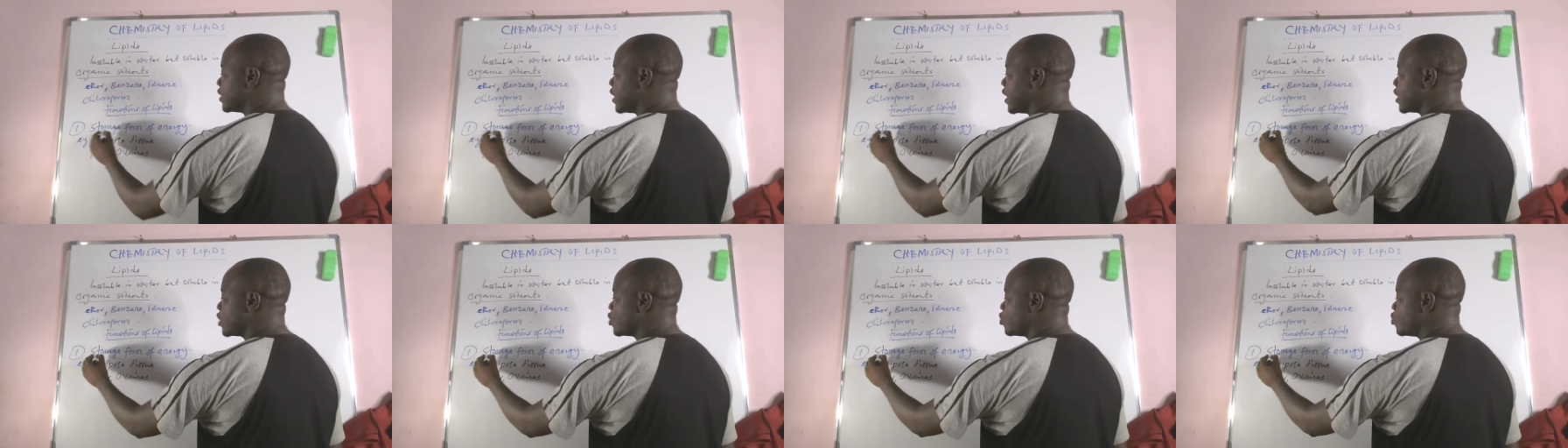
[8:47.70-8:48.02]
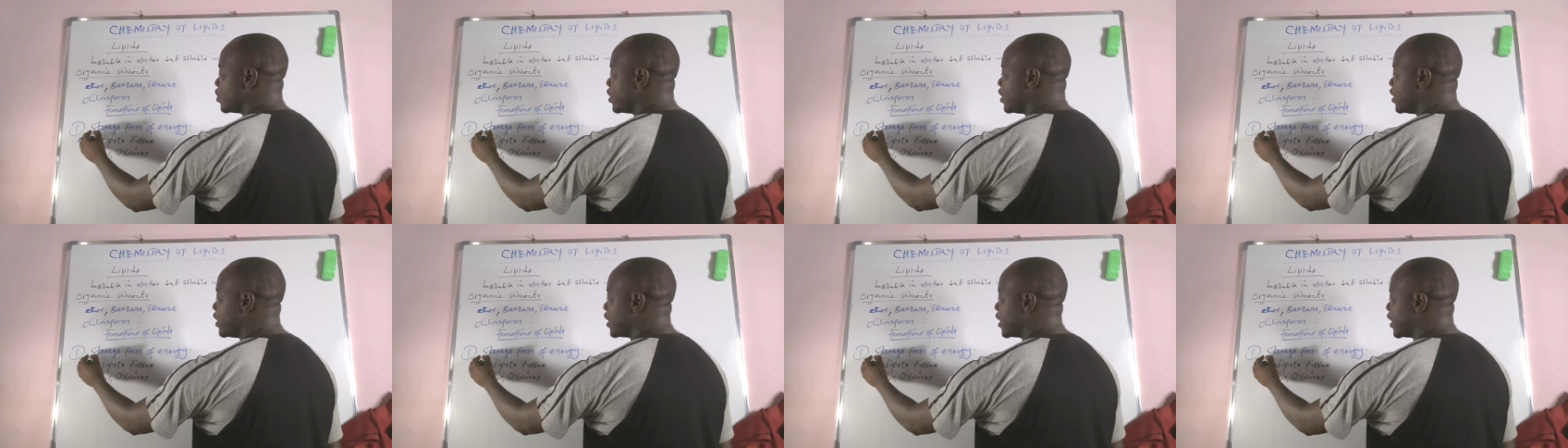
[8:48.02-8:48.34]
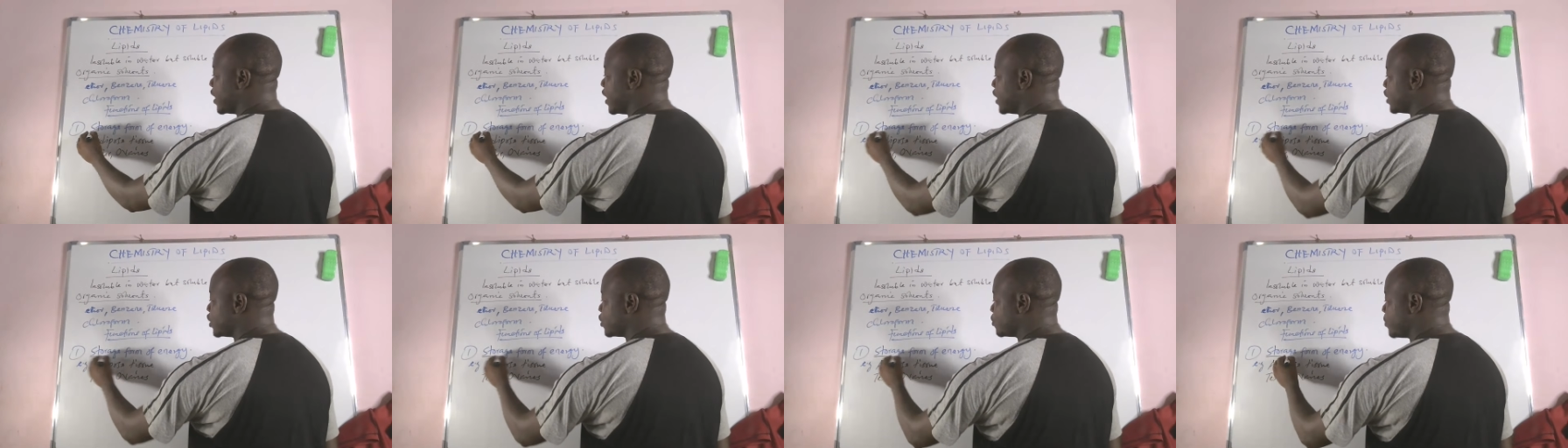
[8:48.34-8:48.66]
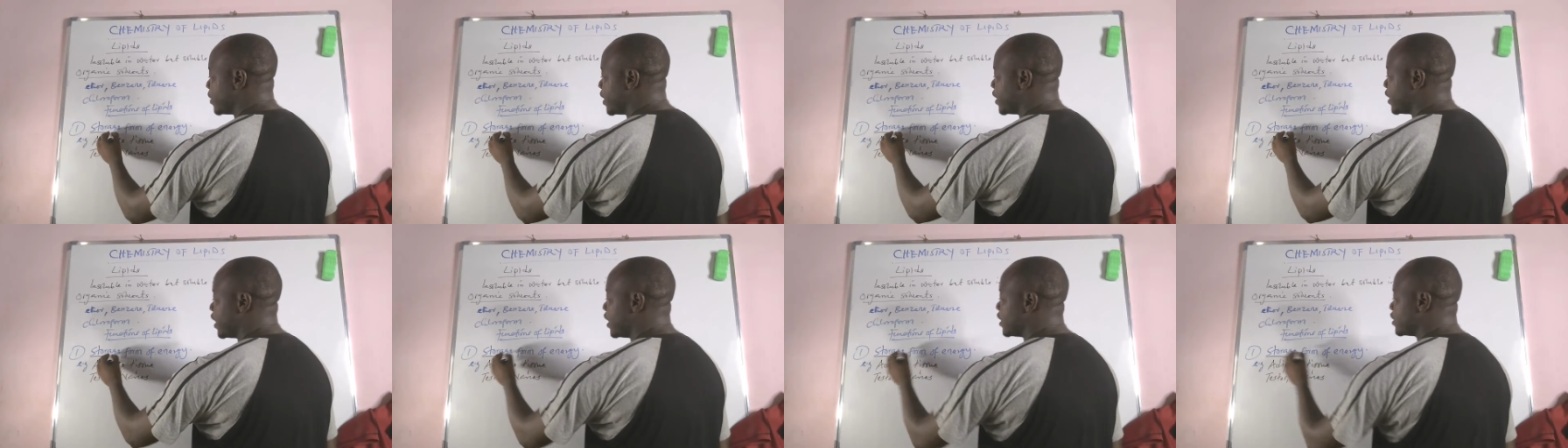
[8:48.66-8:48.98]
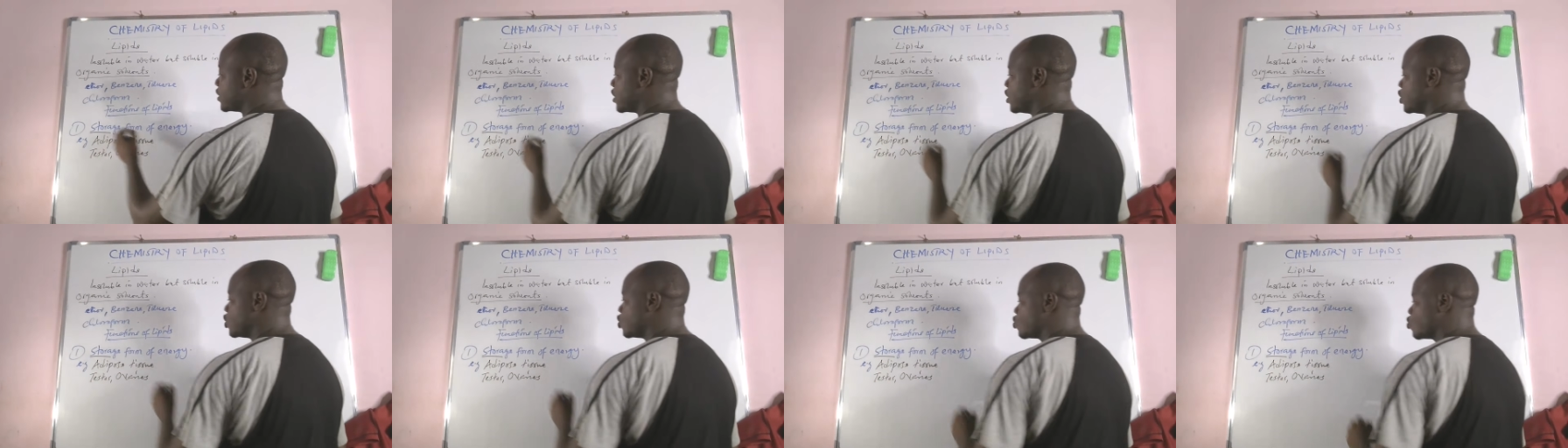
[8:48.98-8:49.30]
actually classified as
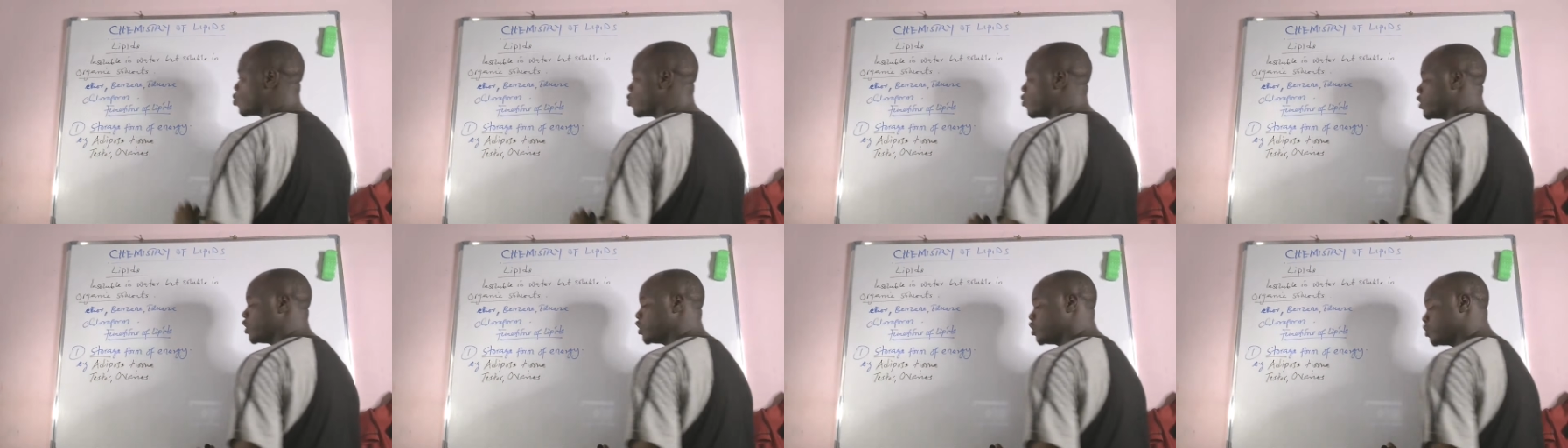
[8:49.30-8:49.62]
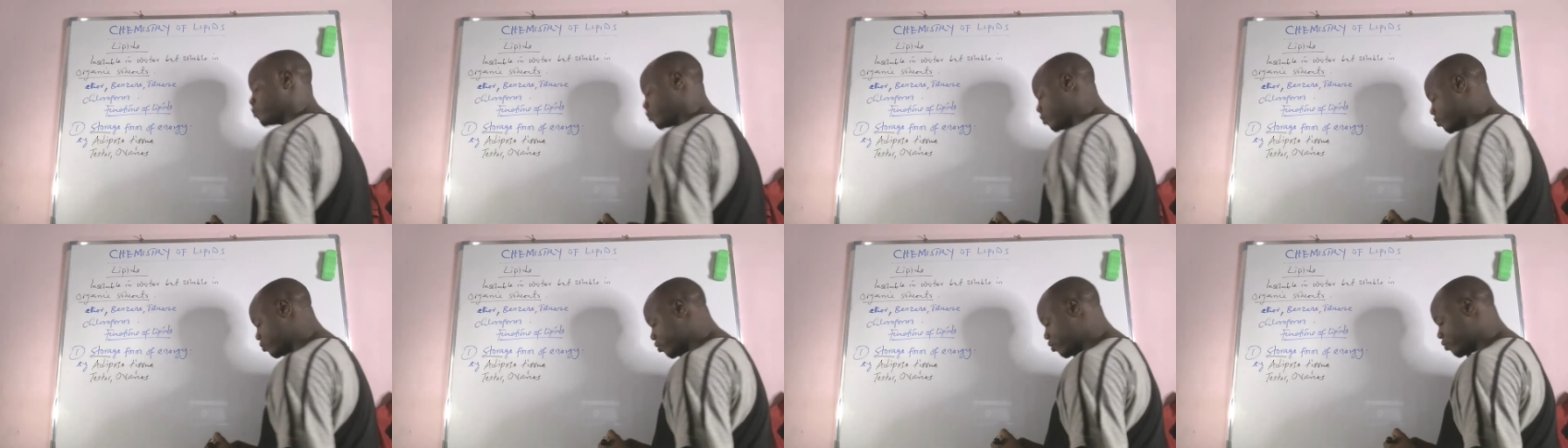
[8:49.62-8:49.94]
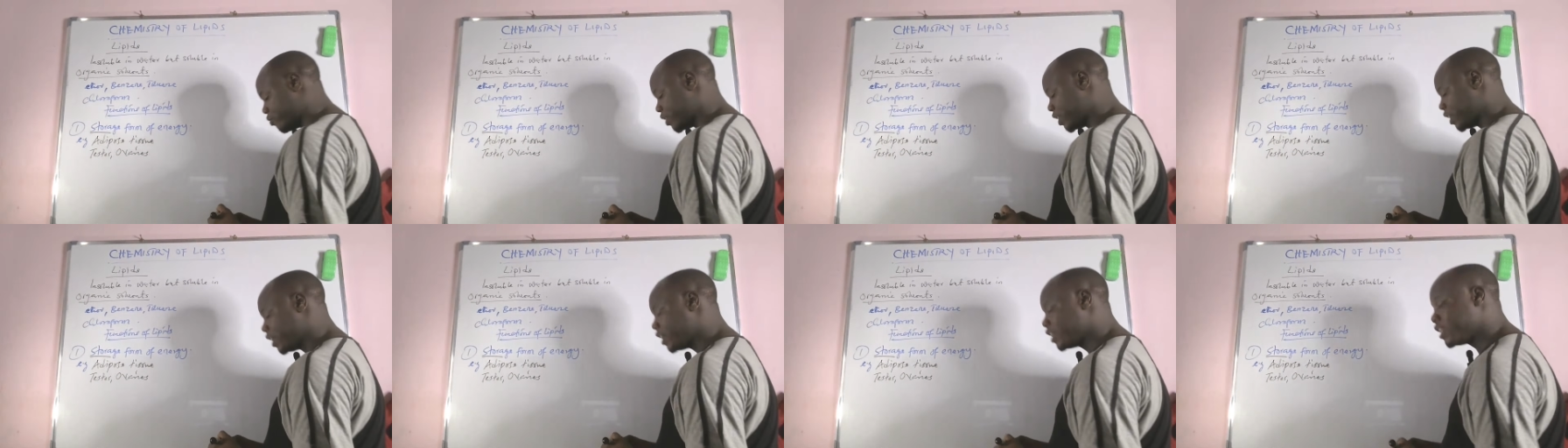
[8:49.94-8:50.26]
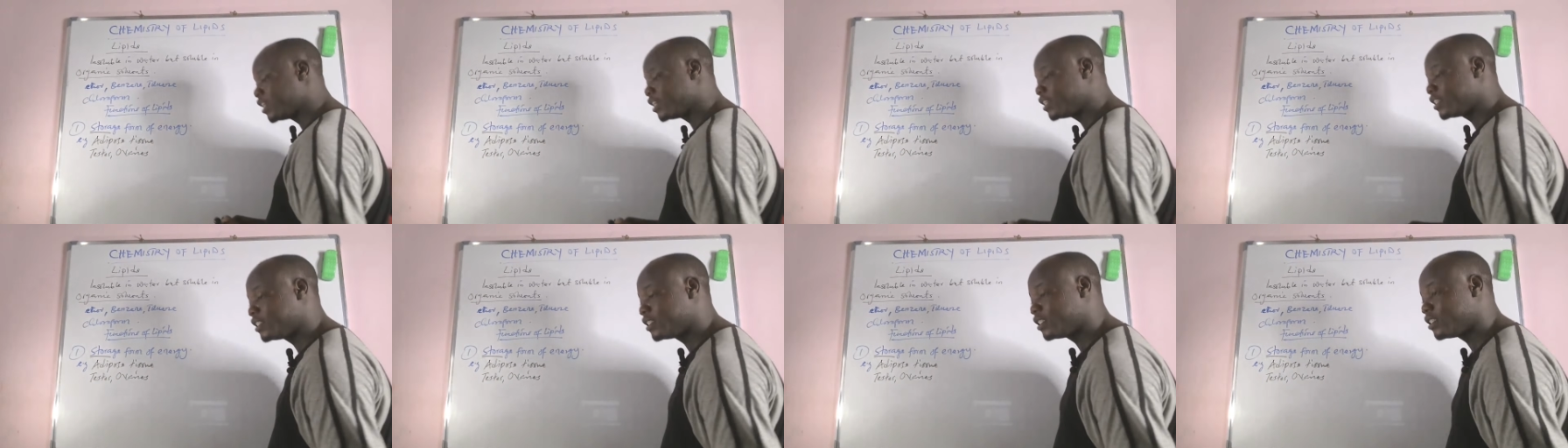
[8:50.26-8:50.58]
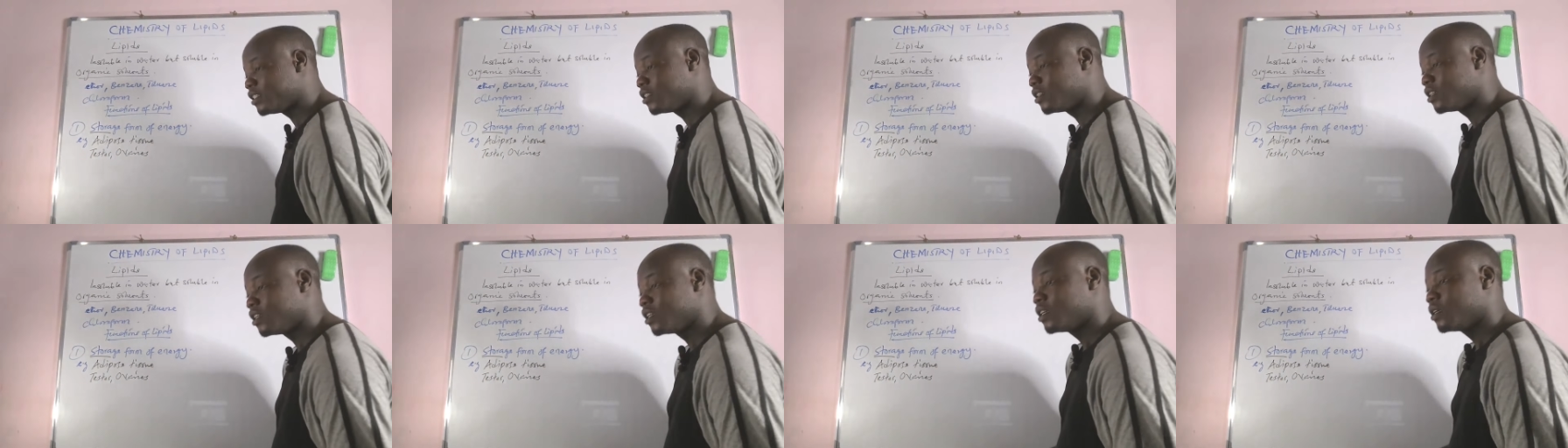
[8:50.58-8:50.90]
a storage form of energy